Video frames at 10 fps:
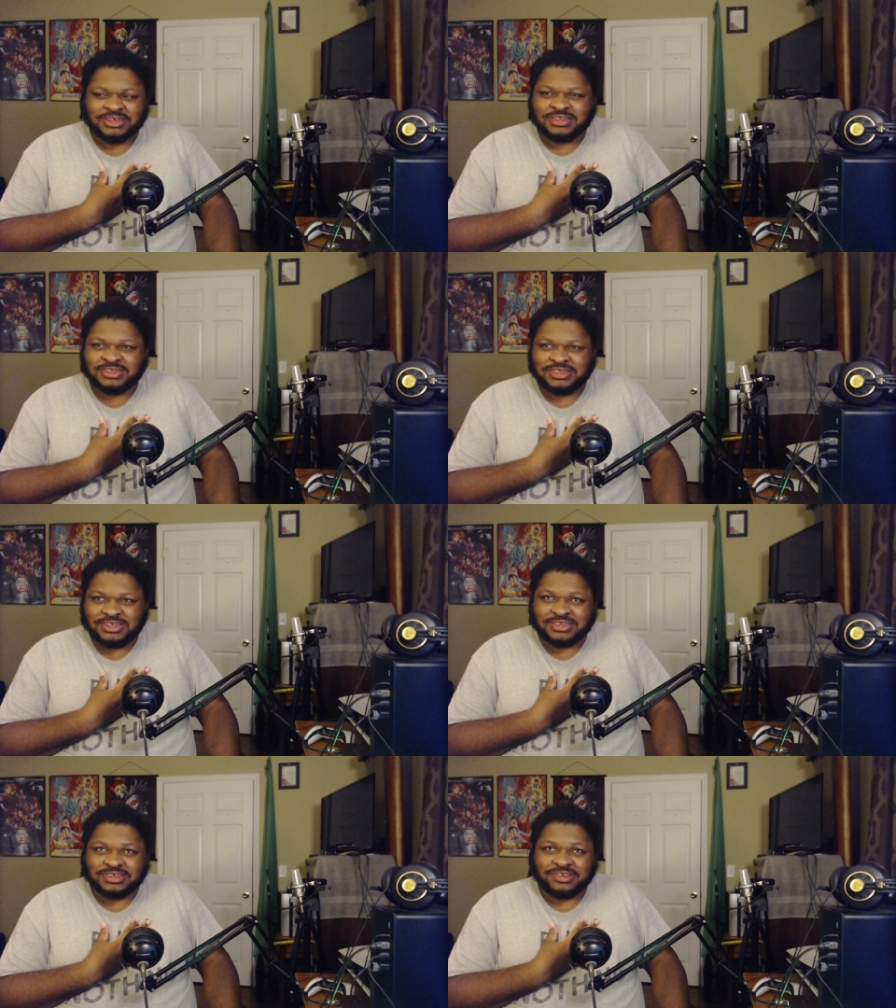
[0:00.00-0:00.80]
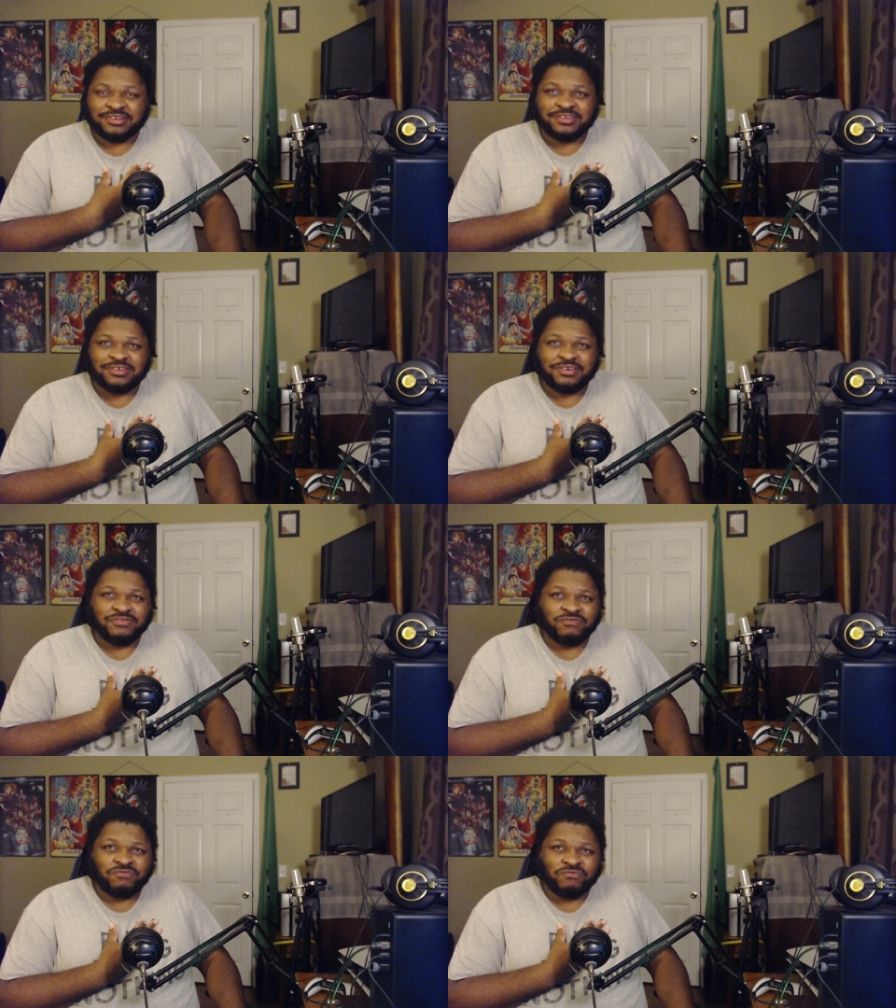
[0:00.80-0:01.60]
season
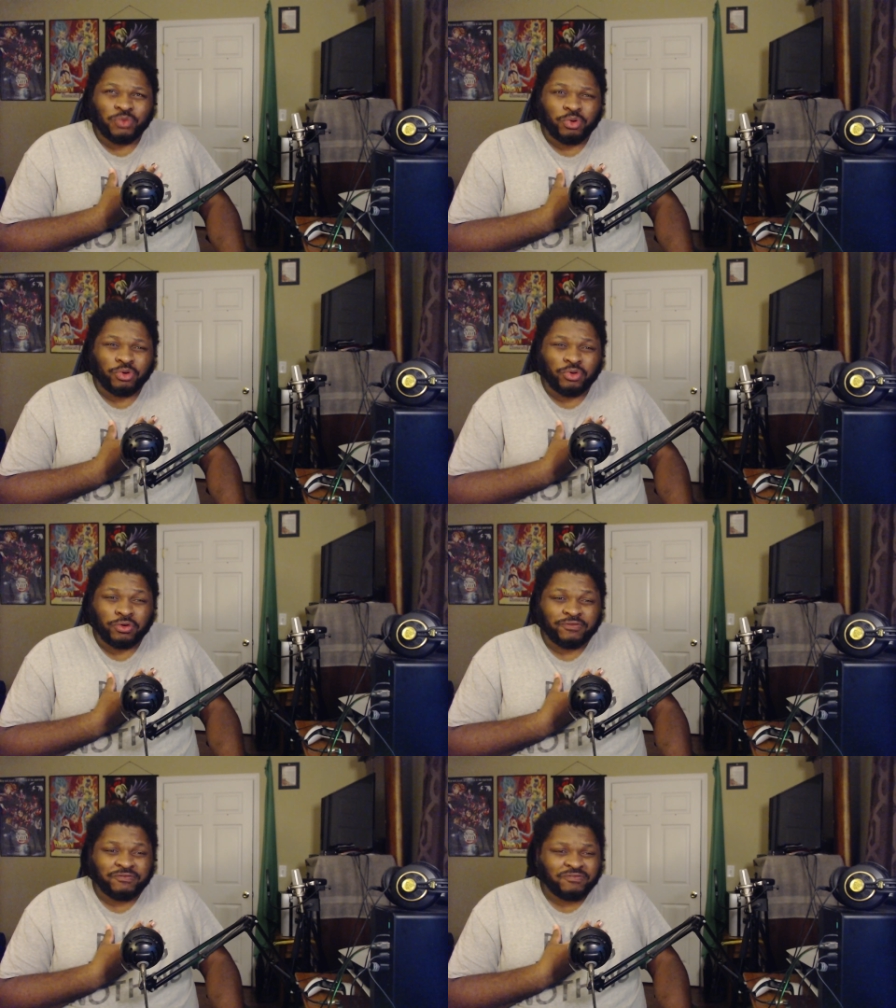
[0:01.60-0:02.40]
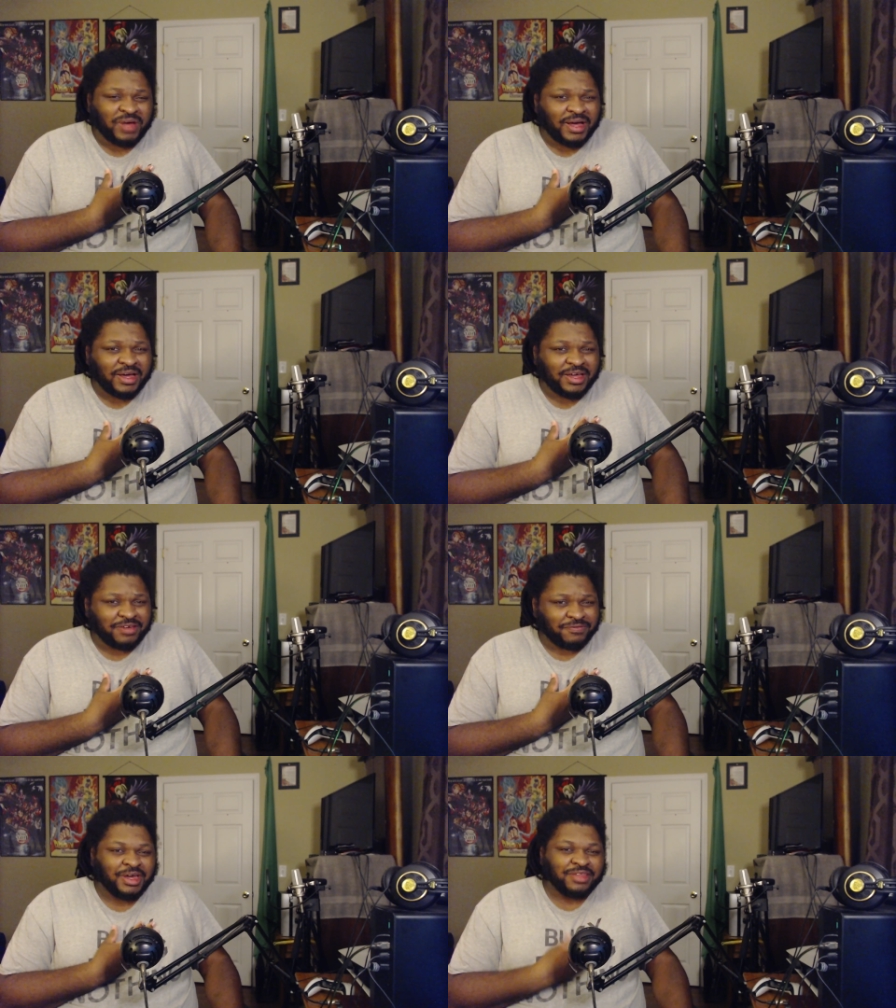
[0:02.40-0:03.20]
4 or 5.